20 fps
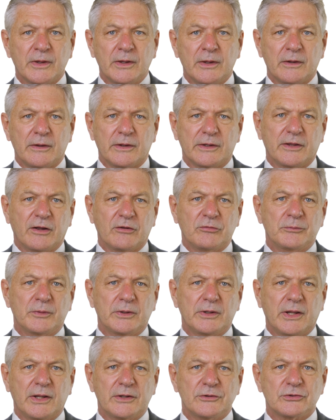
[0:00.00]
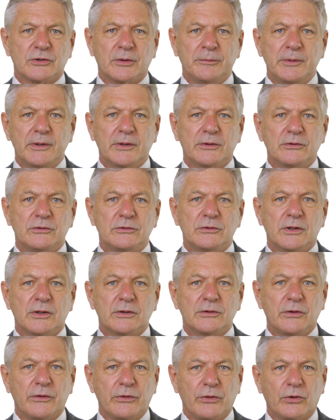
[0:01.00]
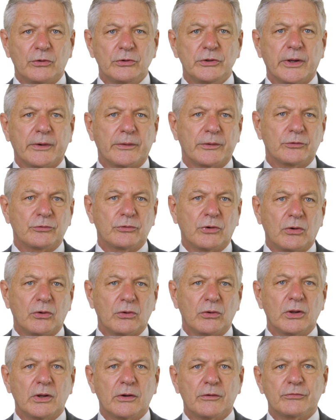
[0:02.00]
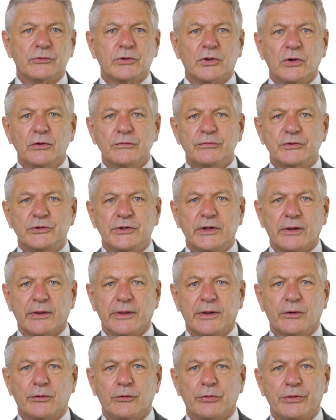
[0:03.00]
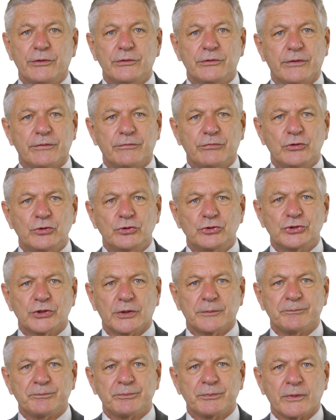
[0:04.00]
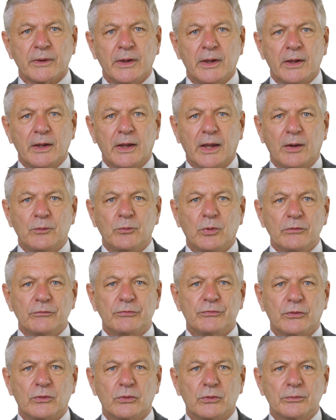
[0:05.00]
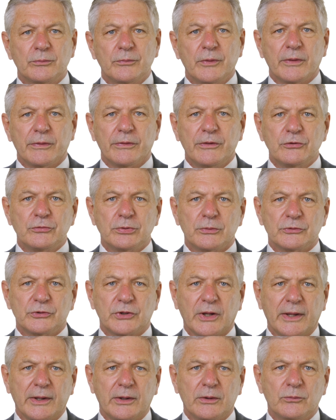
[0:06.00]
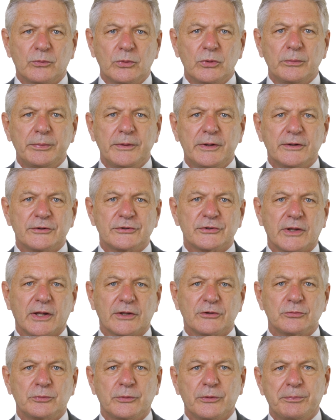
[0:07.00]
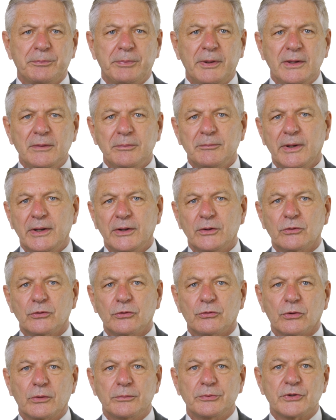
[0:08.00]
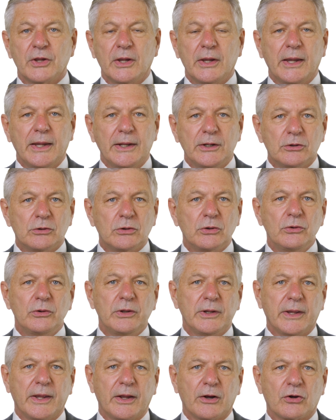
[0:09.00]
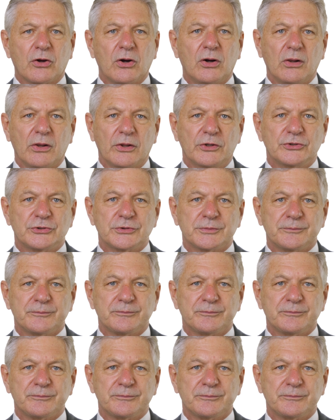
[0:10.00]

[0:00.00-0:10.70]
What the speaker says: The government has committed to the ongoing role of COVID telehealth into the future. And what form this will take will be discussed with peak medical groups, including our college.